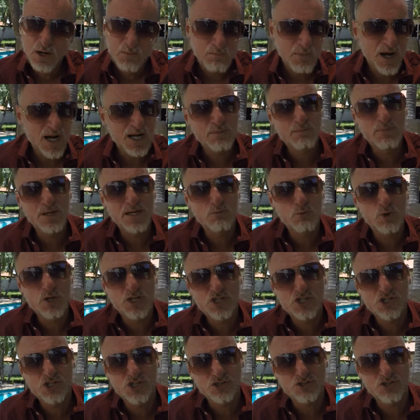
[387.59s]
maybe we
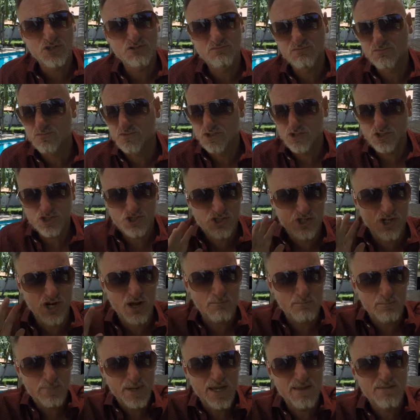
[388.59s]
shouldn't
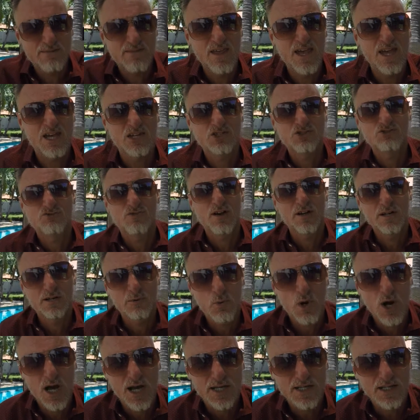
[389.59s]
jump in there straight
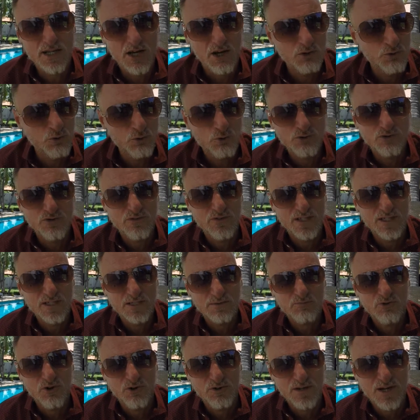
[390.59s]
away and order
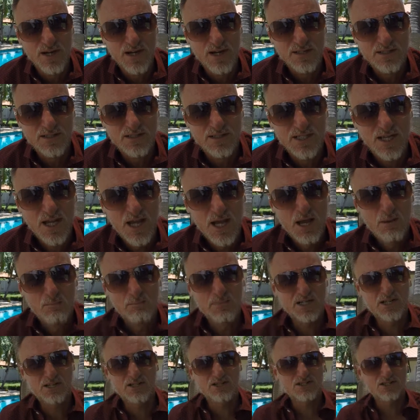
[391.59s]
these products
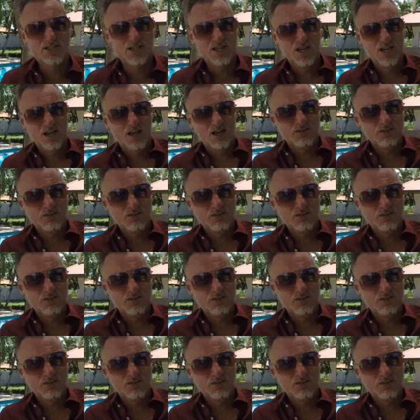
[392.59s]
because